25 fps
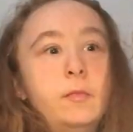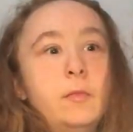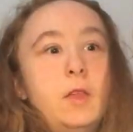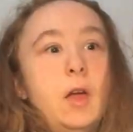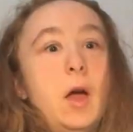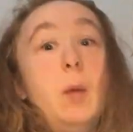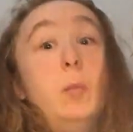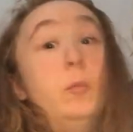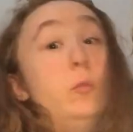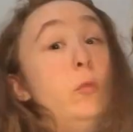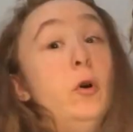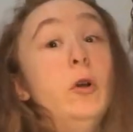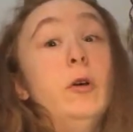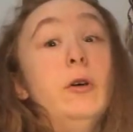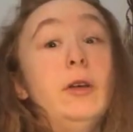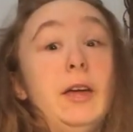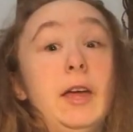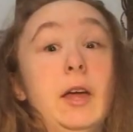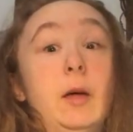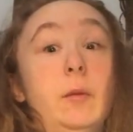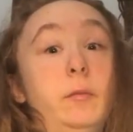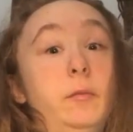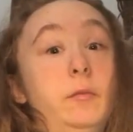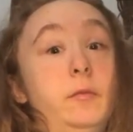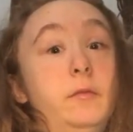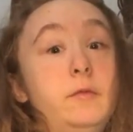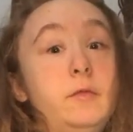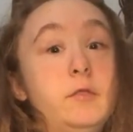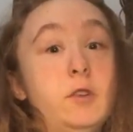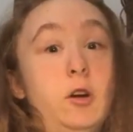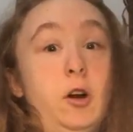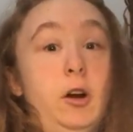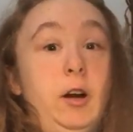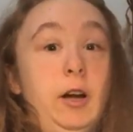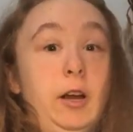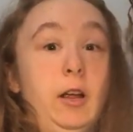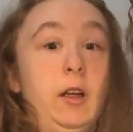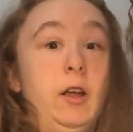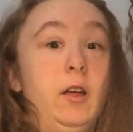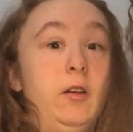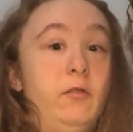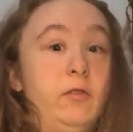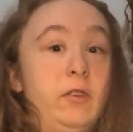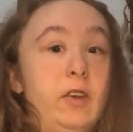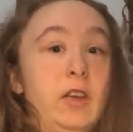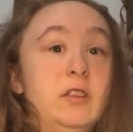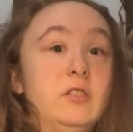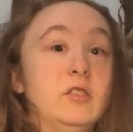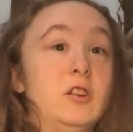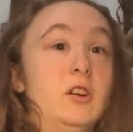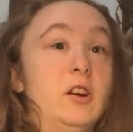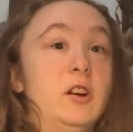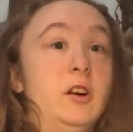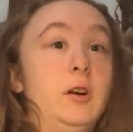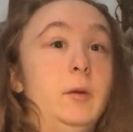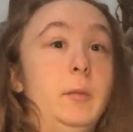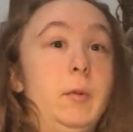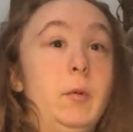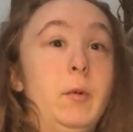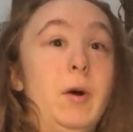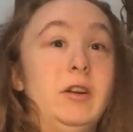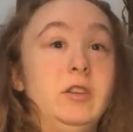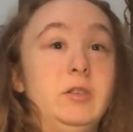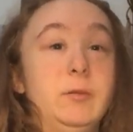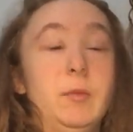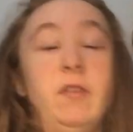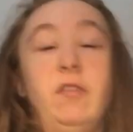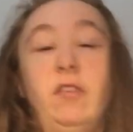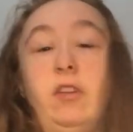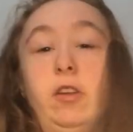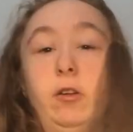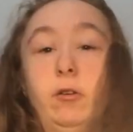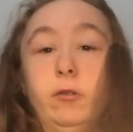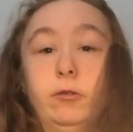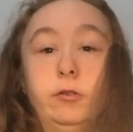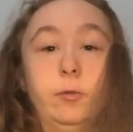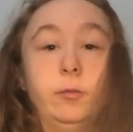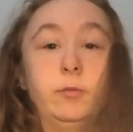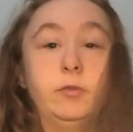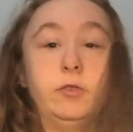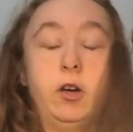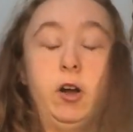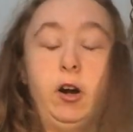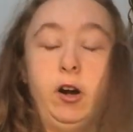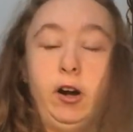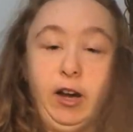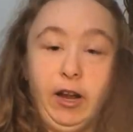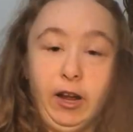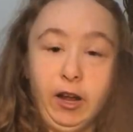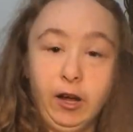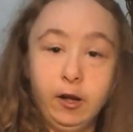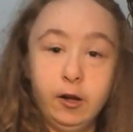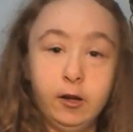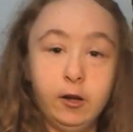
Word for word: I'm really am sorry if kids are going to be watching my videos. I'm sorry.